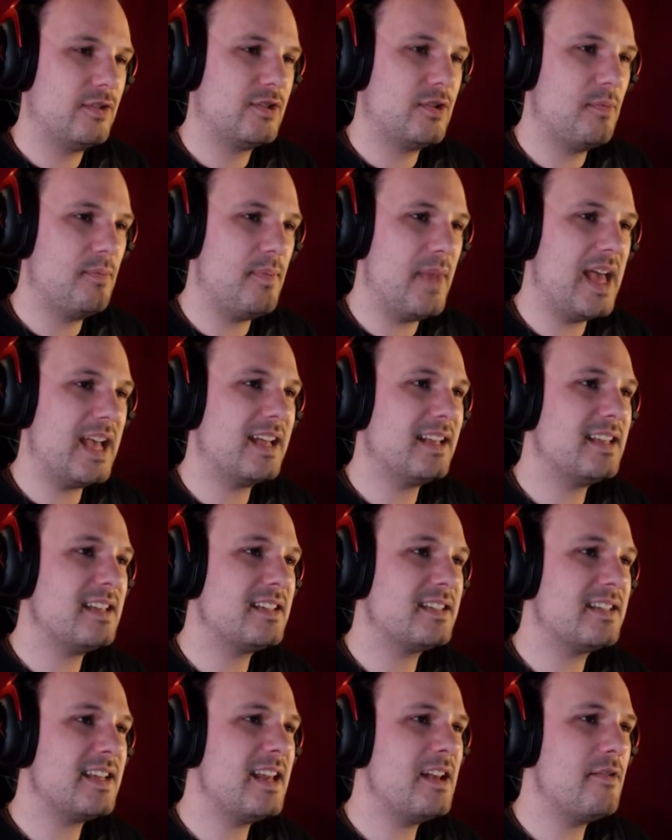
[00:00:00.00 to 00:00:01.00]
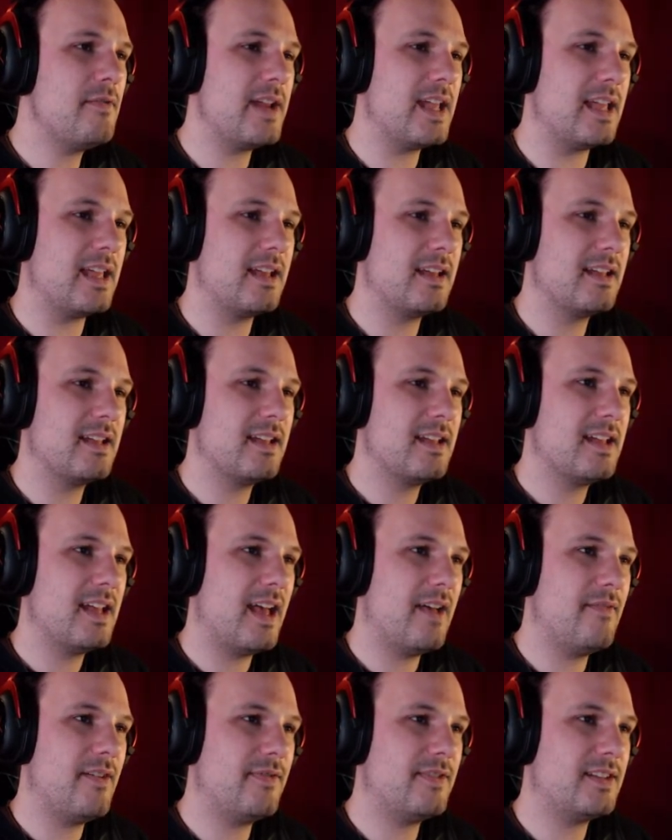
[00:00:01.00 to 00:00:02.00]
to make a distillery.
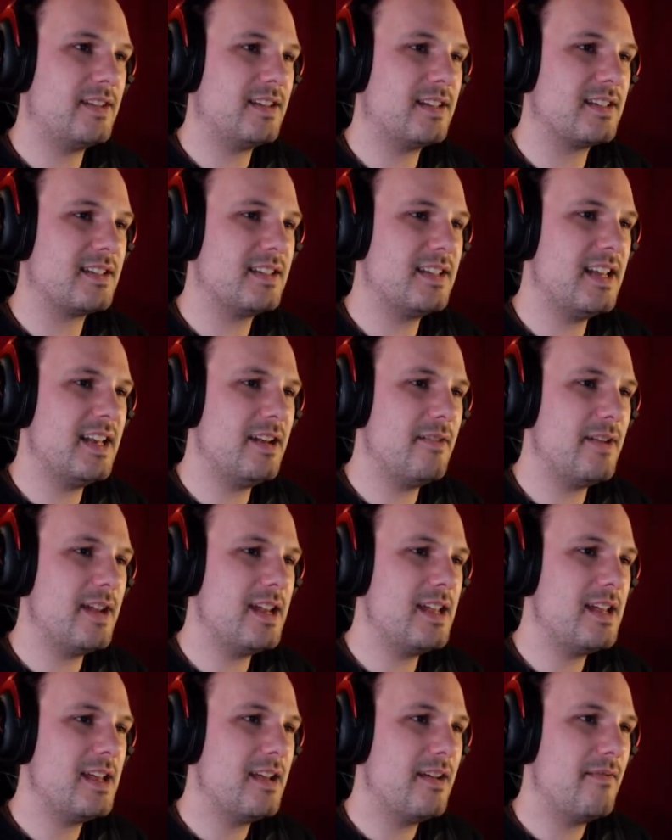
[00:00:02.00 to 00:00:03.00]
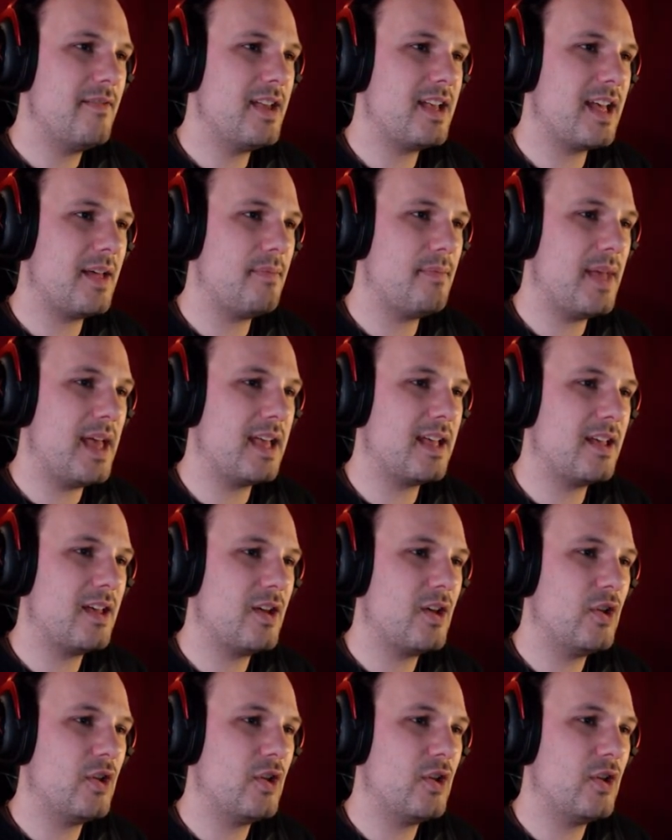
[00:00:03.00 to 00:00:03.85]
And with the distillery, we can make